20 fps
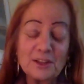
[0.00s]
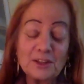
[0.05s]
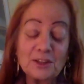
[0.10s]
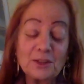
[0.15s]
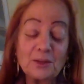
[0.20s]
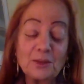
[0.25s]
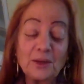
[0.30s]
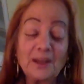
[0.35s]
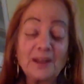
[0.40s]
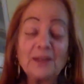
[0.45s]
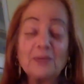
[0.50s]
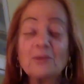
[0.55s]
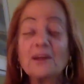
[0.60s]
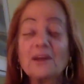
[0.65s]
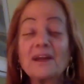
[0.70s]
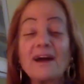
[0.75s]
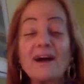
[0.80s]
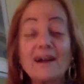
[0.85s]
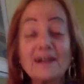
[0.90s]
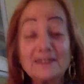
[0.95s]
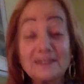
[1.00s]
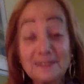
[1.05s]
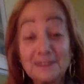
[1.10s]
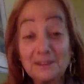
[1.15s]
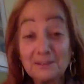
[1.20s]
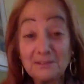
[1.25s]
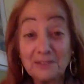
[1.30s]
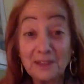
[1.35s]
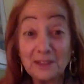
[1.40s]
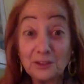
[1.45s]
so, anyway, I did
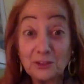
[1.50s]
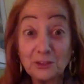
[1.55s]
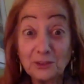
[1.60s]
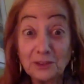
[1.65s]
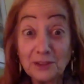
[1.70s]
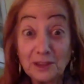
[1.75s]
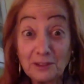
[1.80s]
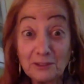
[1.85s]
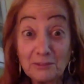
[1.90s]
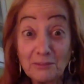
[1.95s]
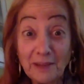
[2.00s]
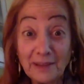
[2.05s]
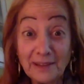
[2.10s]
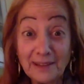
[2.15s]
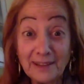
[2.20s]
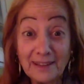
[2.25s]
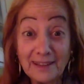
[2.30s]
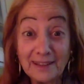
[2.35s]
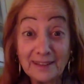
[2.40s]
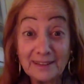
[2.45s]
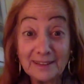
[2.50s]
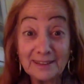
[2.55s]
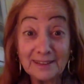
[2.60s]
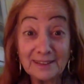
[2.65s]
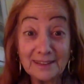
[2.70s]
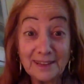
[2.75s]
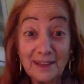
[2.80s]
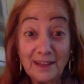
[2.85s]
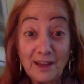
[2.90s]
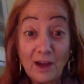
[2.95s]
eventually give my
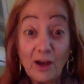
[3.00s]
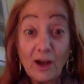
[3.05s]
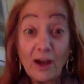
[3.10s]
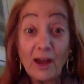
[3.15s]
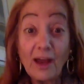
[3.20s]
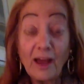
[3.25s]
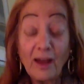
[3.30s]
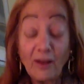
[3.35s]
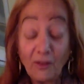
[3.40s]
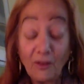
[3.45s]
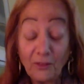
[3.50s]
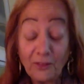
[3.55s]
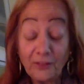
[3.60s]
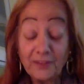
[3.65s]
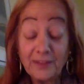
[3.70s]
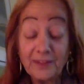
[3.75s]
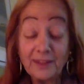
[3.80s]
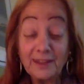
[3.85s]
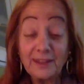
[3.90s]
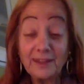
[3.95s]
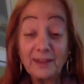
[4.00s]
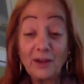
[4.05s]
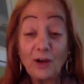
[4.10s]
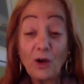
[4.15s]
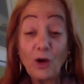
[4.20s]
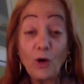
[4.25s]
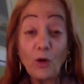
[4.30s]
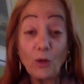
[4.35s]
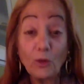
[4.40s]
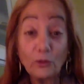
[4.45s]
kids healthy,
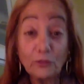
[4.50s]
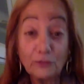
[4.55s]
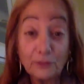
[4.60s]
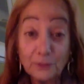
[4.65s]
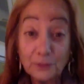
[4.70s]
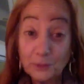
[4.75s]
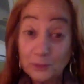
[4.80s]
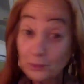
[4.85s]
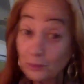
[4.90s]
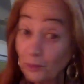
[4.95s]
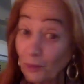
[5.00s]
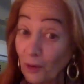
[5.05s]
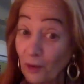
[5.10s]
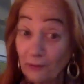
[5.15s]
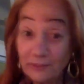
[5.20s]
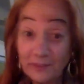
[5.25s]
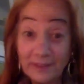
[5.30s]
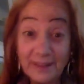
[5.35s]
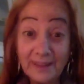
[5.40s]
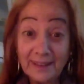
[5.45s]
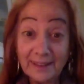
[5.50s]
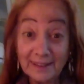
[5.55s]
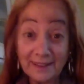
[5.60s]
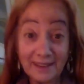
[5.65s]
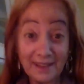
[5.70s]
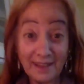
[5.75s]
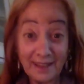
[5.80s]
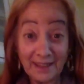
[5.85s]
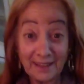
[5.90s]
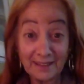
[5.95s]
whole food, raw vegan
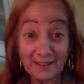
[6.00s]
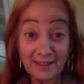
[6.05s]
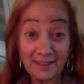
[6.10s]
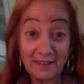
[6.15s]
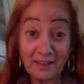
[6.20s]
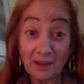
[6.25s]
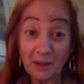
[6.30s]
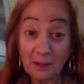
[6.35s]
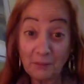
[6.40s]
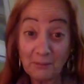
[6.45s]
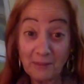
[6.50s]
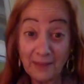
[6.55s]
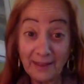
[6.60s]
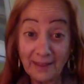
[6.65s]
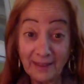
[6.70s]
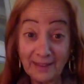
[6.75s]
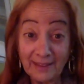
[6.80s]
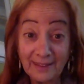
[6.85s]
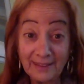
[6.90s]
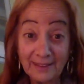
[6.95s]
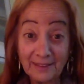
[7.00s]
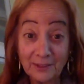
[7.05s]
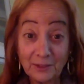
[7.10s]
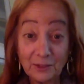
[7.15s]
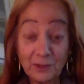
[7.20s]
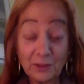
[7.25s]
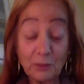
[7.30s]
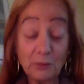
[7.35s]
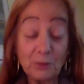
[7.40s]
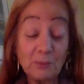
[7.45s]
candy that I made or
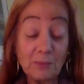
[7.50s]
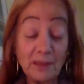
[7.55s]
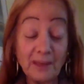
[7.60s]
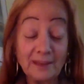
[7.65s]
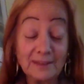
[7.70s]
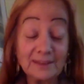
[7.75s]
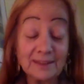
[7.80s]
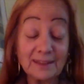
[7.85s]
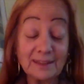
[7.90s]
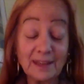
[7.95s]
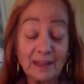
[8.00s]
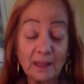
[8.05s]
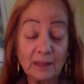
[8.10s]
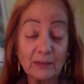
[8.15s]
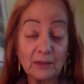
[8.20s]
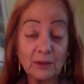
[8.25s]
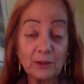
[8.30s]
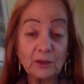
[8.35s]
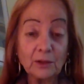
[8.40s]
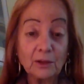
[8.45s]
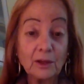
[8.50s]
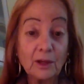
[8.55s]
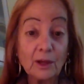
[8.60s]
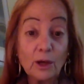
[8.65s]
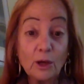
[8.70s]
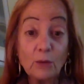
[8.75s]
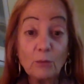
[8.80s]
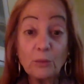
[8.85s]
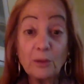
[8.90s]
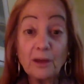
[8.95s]
that we made together.
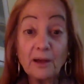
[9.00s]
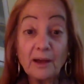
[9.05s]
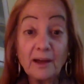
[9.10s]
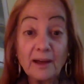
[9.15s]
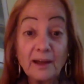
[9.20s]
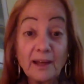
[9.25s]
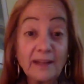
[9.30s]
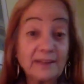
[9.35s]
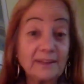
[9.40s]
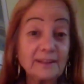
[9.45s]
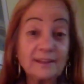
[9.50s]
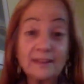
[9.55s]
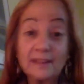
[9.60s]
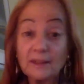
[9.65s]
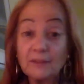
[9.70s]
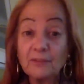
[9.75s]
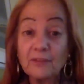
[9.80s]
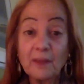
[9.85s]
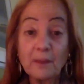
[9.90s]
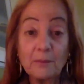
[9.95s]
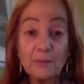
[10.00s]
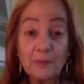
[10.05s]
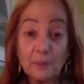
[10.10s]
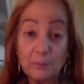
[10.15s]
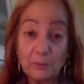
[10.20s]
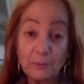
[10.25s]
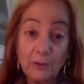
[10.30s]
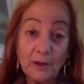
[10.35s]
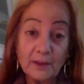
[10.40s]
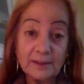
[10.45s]
But I didn't give them the
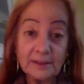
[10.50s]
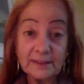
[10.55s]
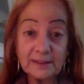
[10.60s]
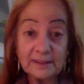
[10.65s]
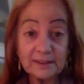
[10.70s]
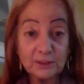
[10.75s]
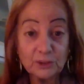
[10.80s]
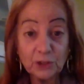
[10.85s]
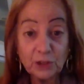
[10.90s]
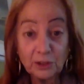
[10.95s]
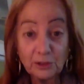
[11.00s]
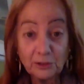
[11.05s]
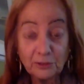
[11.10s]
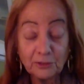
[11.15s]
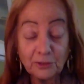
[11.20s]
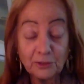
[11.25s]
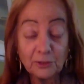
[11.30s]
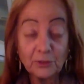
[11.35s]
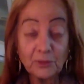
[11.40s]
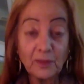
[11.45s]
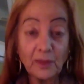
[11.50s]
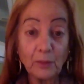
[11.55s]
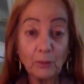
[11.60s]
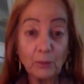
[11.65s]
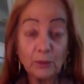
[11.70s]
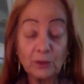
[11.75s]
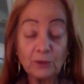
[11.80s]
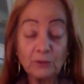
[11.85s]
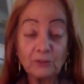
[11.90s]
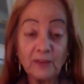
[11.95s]
processed junk food that
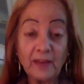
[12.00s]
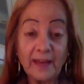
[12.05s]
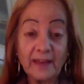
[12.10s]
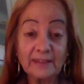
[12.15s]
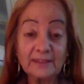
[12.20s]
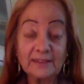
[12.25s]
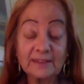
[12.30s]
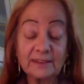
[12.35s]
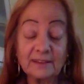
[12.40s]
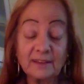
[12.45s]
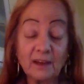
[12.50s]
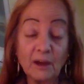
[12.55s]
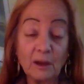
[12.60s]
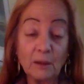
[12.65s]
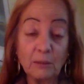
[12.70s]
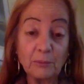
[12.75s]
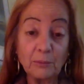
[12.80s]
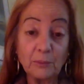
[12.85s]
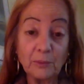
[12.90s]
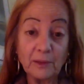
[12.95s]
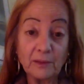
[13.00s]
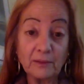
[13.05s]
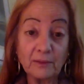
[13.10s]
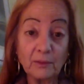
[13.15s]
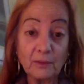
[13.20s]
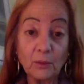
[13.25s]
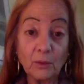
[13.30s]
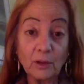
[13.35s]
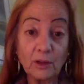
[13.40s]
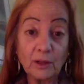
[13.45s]
would have ended up with
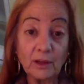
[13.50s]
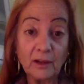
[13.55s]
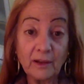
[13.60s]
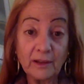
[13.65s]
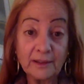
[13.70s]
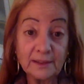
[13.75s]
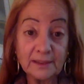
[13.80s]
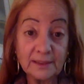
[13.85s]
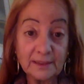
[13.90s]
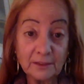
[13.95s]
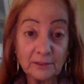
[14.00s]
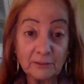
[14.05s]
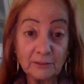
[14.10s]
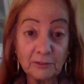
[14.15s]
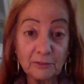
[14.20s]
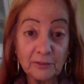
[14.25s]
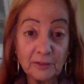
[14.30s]
all kinds of